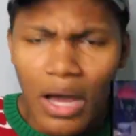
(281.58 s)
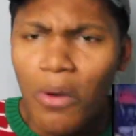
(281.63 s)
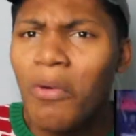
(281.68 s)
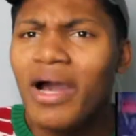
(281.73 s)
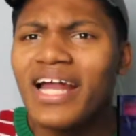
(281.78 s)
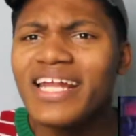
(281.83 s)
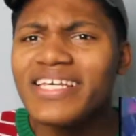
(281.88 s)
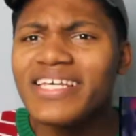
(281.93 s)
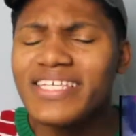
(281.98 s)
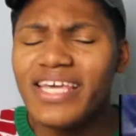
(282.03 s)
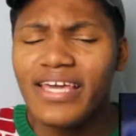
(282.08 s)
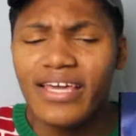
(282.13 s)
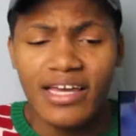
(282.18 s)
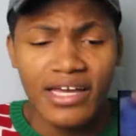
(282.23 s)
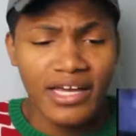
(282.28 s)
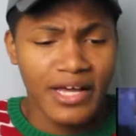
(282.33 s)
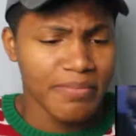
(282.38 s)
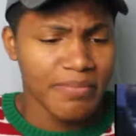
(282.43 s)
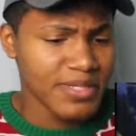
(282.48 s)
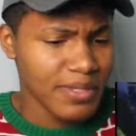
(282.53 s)
Why they say
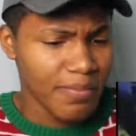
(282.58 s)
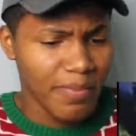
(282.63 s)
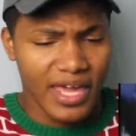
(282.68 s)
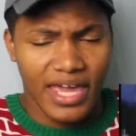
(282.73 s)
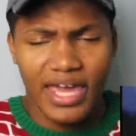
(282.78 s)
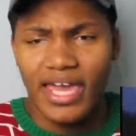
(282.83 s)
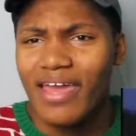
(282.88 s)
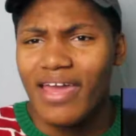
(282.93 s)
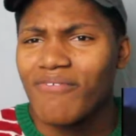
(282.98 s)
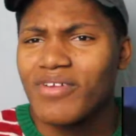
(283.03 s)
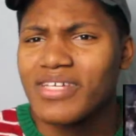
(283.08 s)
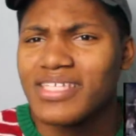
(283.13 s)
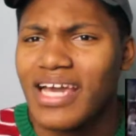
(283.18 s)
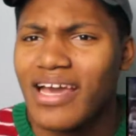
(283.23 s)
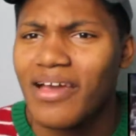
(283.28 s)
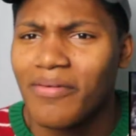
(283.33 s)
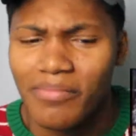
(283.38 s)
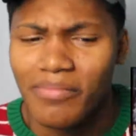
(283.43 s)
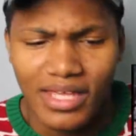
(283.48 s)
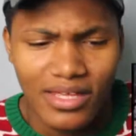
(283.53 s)
here comes the pain every
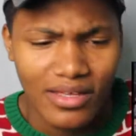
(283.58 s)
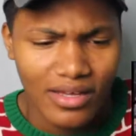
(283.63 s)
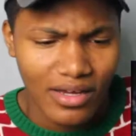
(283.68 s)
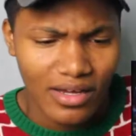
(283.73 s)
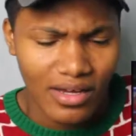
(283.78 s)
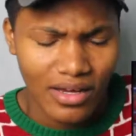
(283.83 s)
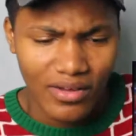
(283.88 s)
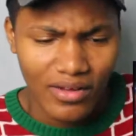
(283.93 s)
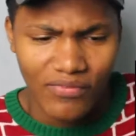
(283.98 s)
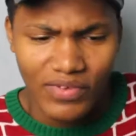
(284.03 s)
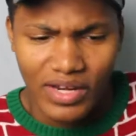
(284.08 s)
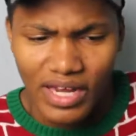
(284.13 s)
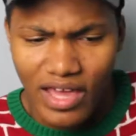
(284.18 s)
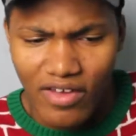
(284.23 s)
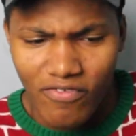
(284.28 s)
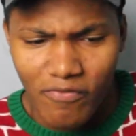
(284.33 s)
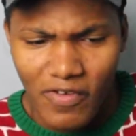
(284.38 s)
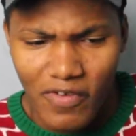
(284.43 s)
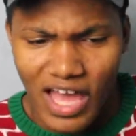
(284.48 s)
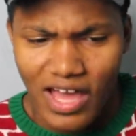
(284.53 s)
time he
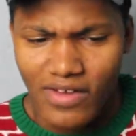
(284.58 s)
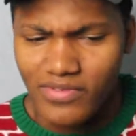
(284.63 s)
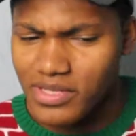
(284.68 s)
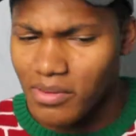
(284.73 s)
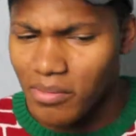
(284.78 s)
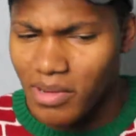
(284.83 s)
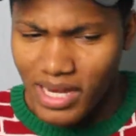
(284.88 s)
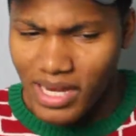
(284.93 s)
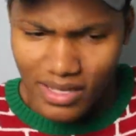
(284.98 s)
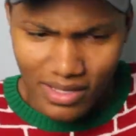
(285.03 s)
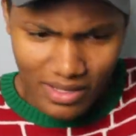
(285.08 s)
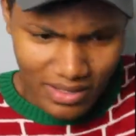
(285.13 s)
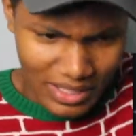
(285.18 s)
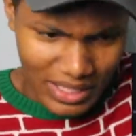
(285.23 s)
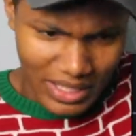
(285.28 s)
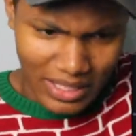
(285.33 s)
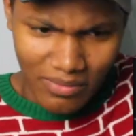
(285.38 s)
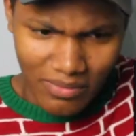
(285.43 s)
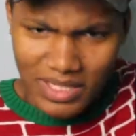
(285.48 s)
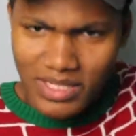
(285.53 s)
finna F5 somebody?
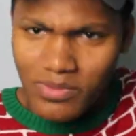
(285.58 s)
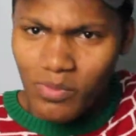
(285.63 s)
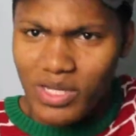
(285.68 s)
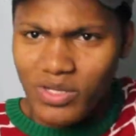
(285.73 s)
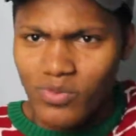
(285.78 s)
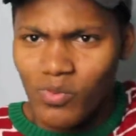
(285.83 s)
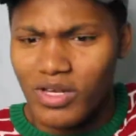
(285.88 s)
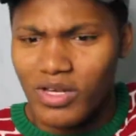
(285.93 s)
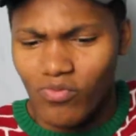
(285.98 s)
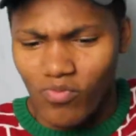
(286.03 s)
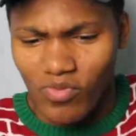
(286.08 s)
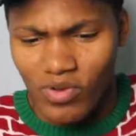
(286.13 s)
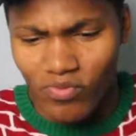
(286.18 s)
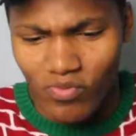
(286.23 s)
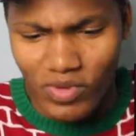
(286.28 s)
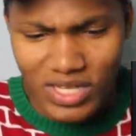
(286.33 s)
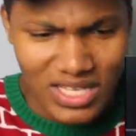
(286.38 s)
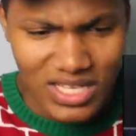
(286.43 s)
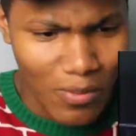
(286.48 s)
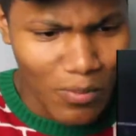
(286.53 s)
What's
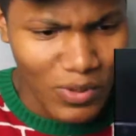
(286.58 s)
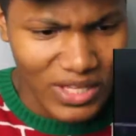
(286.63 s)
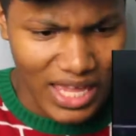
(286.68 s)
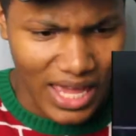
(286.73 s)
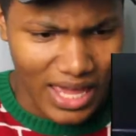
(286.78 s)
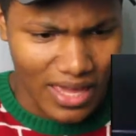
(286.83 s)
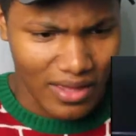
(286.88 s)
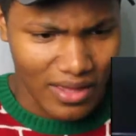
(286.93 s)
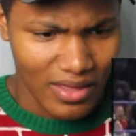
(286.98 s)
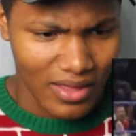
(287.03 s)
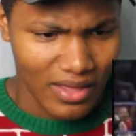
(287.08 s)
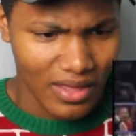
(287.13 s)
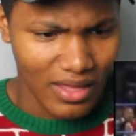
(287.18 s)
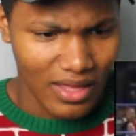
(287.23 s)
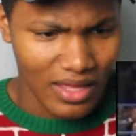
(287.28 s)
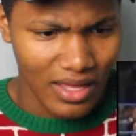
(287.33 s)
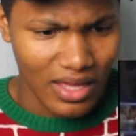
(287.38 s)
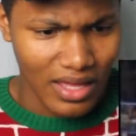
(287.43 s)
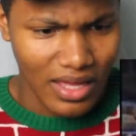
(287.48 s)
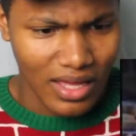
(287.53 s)
up with that?
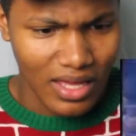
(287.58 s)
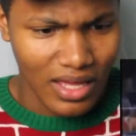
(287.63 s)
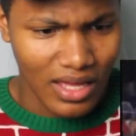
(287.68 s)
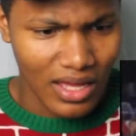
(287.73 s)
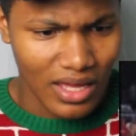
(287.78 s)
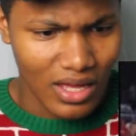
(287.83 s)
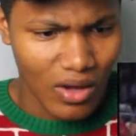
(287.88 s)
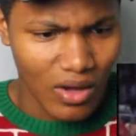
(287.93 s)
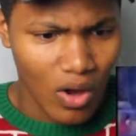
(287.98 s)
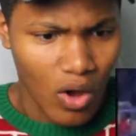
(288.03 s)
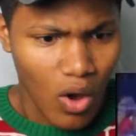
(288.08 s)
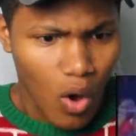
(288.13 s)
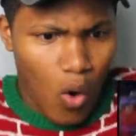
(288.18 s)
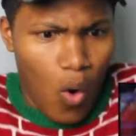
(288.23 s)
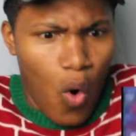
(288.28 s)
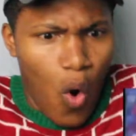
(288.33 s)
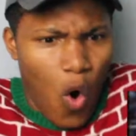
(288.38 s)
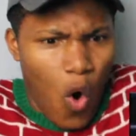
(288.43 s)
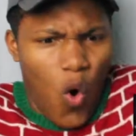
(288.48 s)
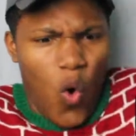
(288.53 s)

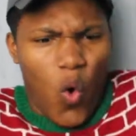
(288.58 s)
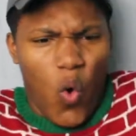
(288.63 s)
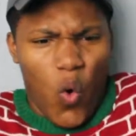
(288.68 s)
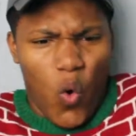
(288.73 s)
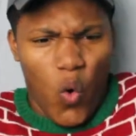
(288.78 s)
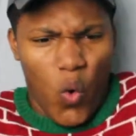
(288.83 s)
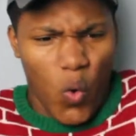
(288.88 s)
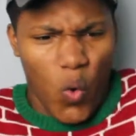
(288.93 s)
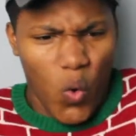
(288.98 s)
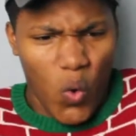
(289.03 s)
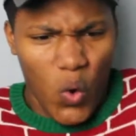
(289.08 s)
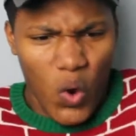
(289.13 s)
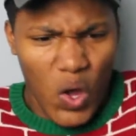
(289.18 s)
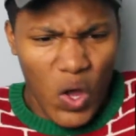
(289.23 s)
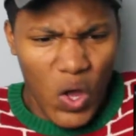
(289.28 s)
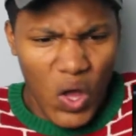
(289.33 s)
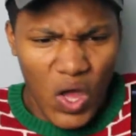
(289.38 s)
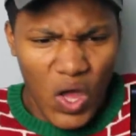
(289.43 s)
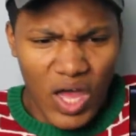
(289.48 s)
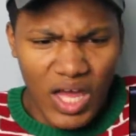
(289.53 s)
Ooh,
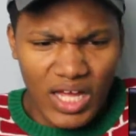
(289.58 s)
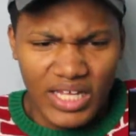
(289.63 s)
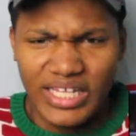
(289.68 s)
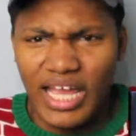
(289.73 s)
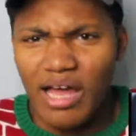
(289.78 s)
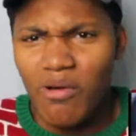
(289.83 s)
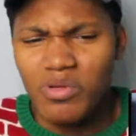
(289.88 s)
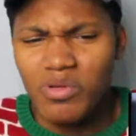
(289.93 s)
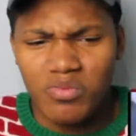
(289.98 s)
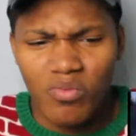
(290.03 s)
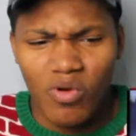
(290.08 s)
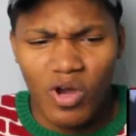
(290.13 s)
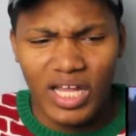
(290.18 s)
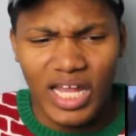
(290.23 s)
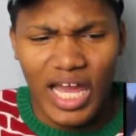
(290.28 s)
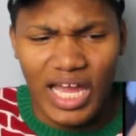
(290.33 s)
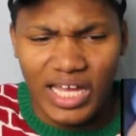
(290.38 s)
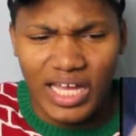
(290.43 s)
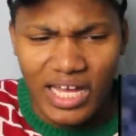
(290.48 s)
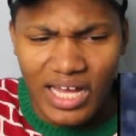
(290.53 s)
that was more
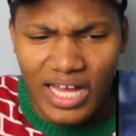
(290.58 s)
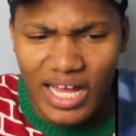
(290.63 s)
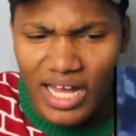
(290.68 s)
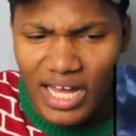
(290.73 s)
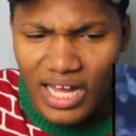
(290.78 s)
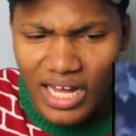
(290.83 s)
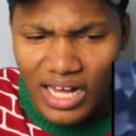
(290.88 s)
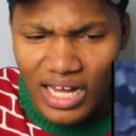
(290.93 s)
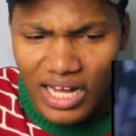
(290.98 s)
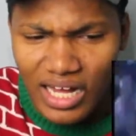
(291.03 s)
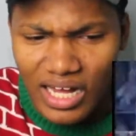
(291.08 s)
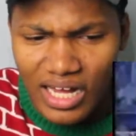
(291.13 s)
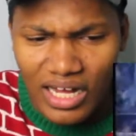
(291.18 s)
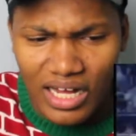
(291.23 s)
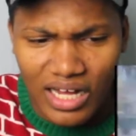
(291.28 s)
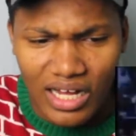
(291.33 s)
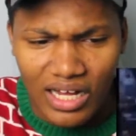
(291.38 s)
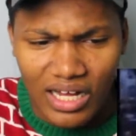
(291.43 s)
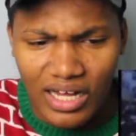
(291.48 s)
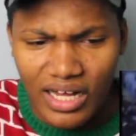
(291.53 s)
like
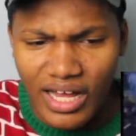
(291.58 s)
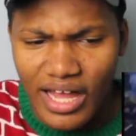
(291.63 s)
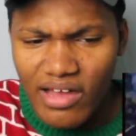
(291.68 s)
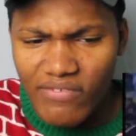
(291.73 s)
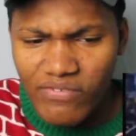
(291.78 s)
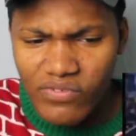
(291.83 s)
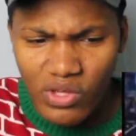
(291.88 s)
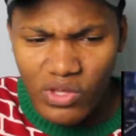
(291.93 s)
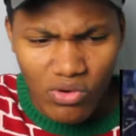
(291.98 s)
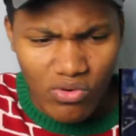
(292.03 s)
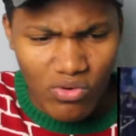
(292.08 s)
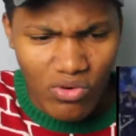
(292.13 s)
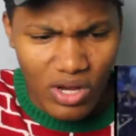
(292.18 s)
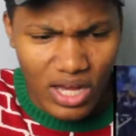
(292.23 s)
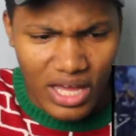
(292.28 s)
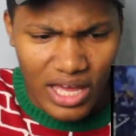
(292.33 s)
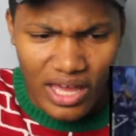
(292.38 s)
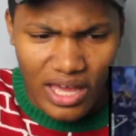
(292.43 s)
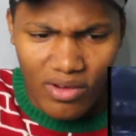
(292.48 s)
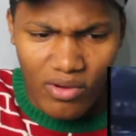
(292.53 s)
a F-U
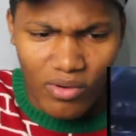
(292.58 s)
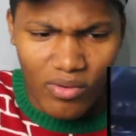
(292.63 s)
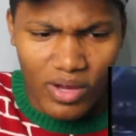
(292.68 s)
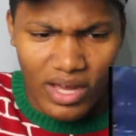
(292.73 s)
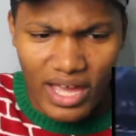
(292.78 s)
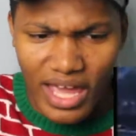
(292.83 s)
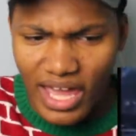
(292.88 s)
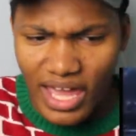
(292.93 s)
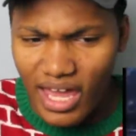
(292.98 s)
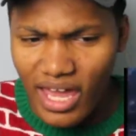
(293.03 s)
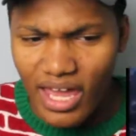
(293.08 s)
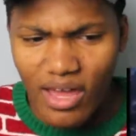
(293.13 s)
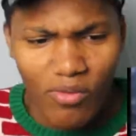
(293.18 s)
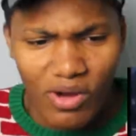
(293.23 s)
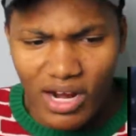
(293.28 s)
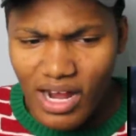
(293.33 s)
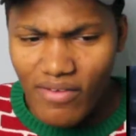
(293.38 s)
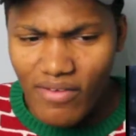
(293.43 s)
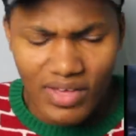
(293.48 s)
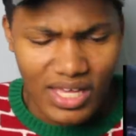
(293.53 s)
or AA,
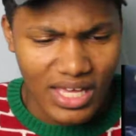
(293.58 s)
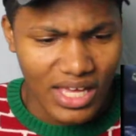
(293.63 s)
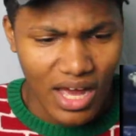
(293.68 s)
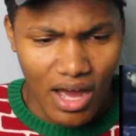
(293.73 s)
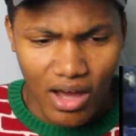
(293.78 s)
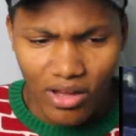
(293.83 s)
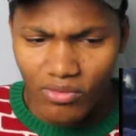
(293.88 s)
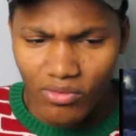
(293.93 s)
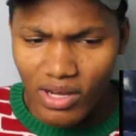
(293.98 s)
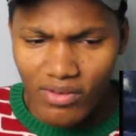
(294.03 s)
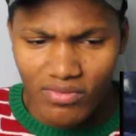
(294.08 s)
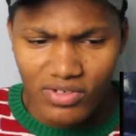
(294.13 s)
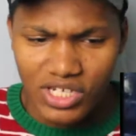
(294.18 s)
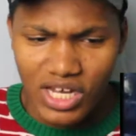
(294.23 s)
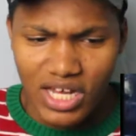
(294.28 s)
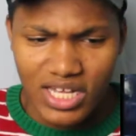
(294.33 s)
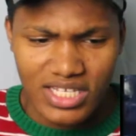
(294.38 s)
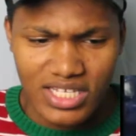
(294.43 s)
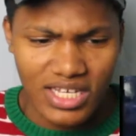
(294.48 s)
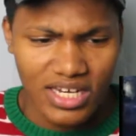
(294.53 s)
whatever you call it, whatever John
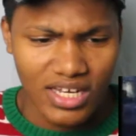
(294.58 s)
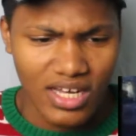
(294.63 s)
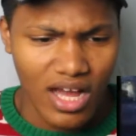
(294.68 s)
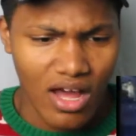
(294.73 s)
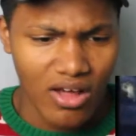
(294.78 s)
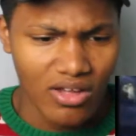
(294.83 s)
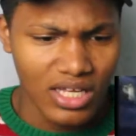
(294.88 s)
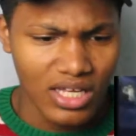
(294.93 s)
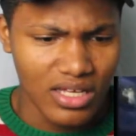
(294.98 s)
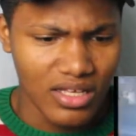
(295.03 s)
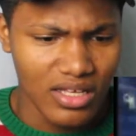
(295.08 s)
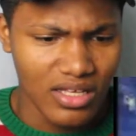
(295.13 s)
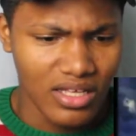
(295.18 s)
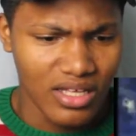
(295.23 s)
Cena call it.